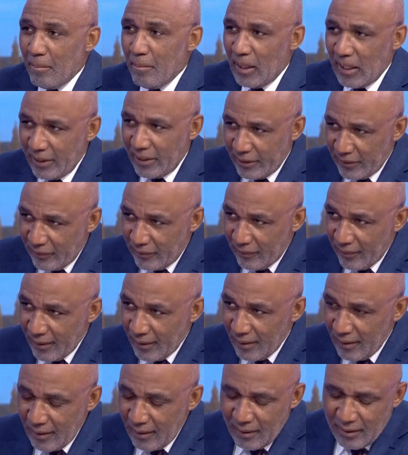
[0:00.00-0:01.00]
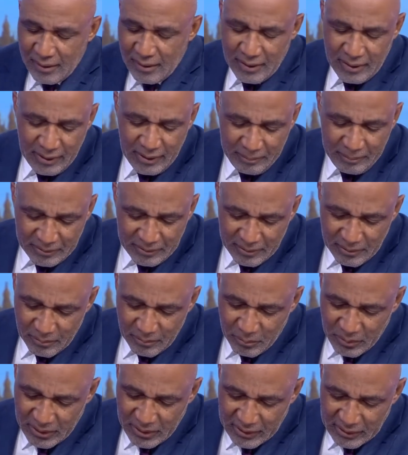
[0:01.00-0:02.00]
million immigrant
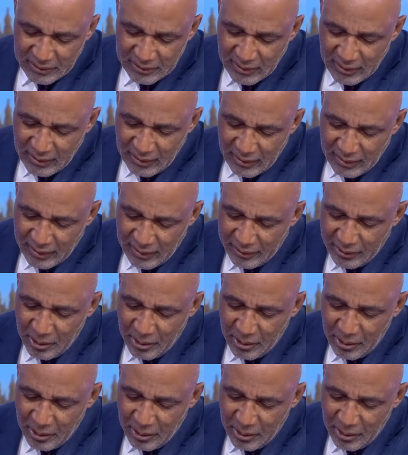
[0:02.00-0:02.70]
workers. Now,